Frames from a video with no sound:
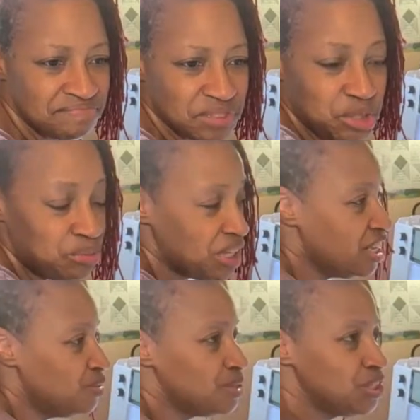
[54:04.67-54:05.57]
You
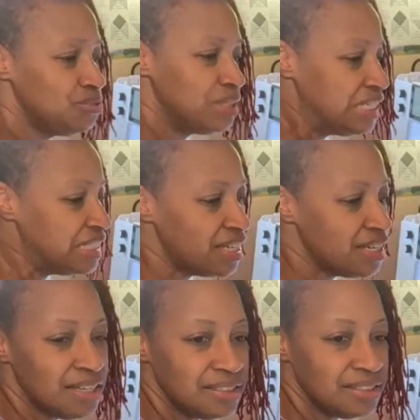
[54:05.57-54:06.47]
eat when you need to
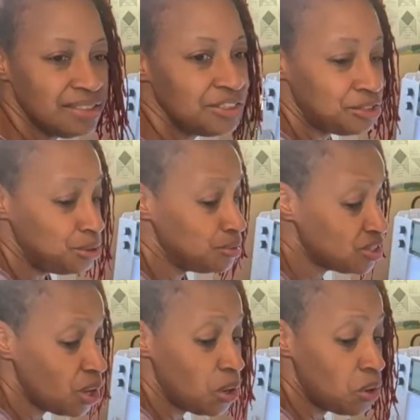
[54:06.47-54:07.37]
eat, you
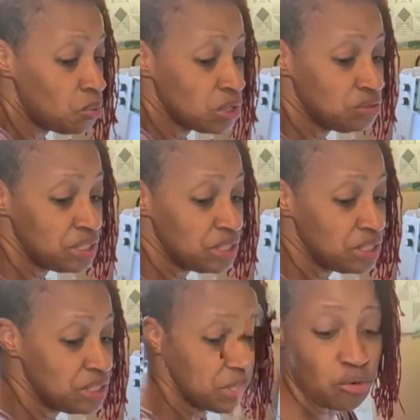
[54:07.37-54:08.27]
sew when you need to
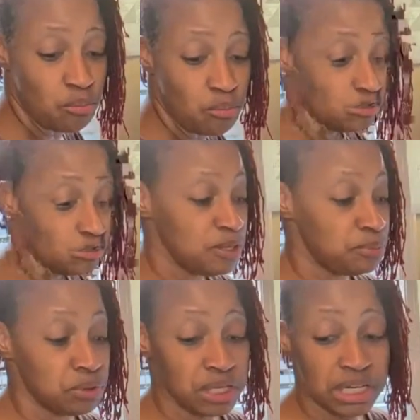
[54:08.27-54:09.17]
sew. Most
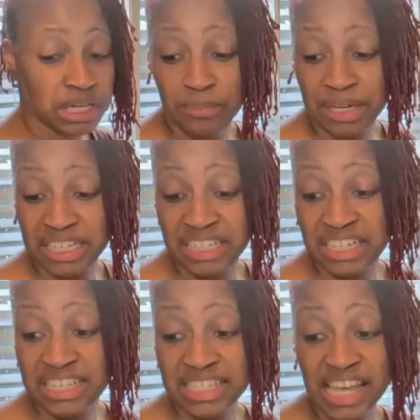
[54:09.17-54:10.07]
people come and it
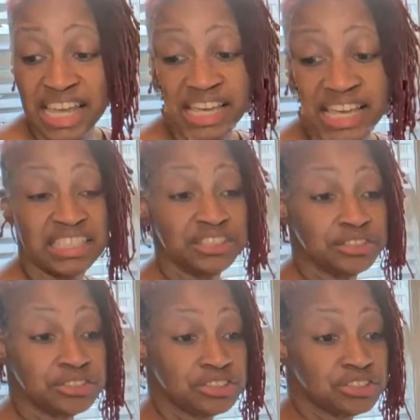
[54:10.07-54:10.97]
is a
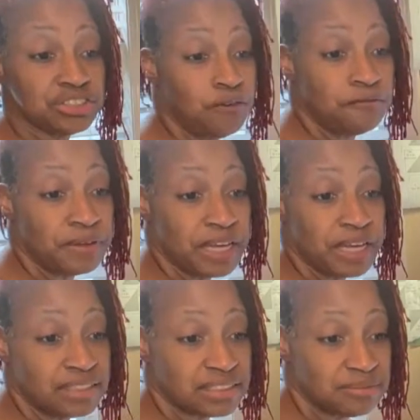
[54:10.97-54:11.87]
sew
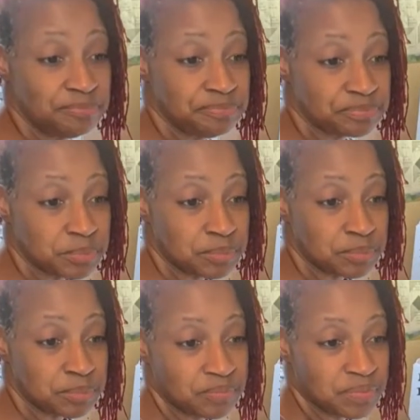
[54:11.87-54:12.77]
fest.
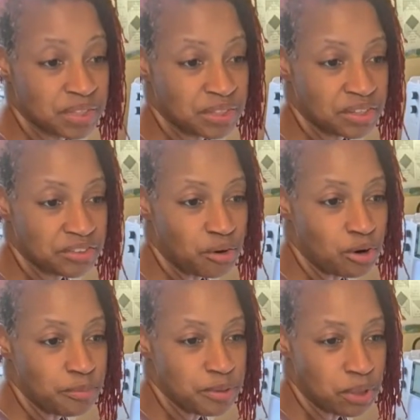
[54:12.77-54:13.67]
There
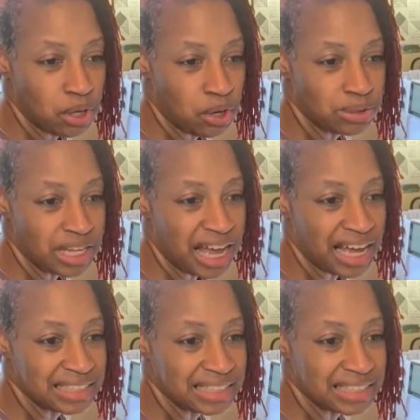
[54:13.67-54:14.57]
were people
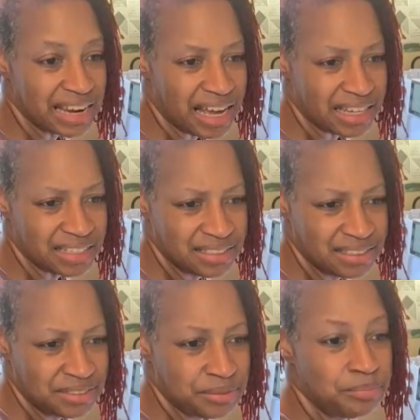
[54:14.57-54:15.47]
online that I
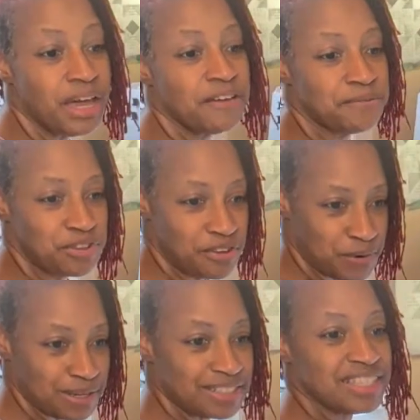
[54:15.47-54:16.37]
met for the
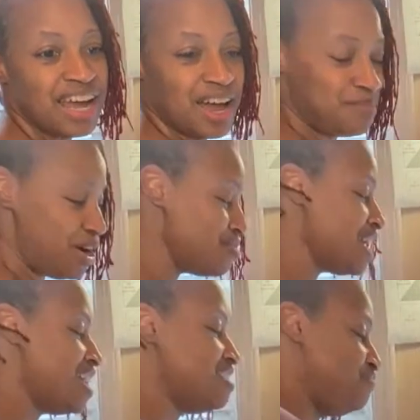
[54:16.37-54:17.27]
first time.
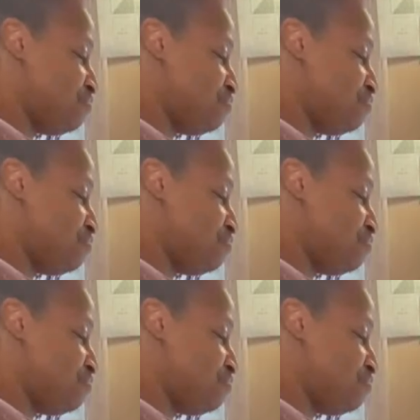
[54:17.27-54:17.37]
Okay.